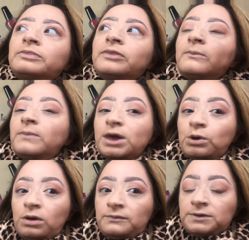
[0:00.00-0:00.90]
the middle
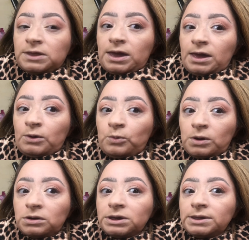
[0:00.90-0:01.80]
of the day
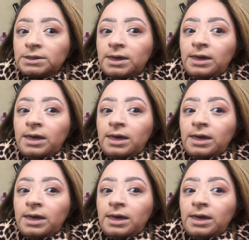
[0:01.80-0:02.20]
wearing